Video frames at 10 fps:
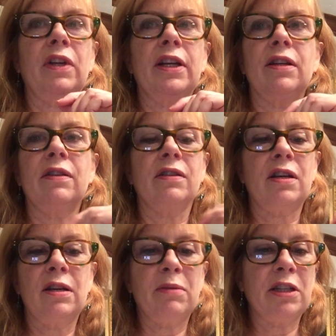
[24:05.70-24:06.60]
like the
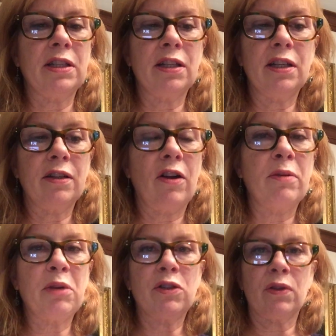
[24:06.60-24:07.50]
time I did it
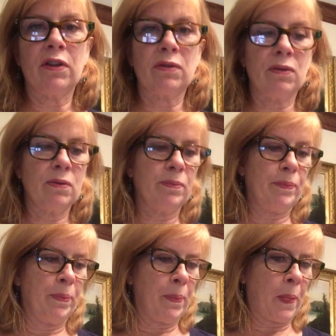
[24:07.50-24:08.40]
on my dresser.
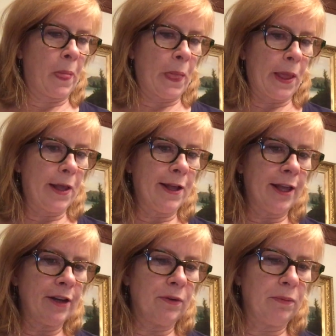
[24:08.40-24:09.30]
I
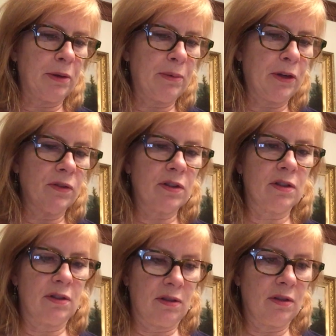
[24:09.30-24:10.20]
had my
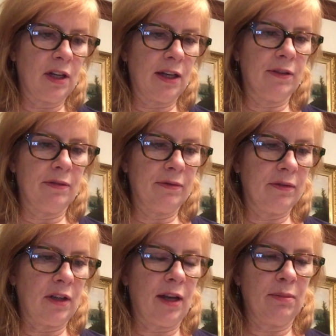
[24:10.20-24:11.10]
parents had
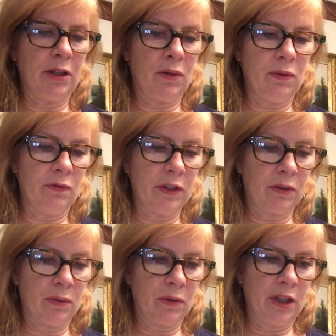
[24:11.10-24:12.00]
gotten me an old
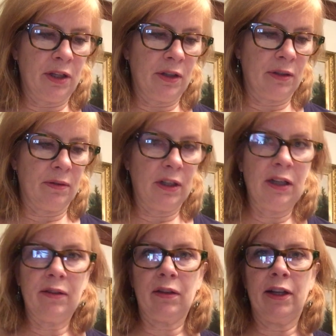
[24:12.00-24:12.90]
Victorian
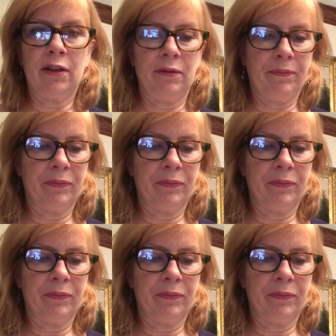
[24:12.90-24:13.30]
Eastlake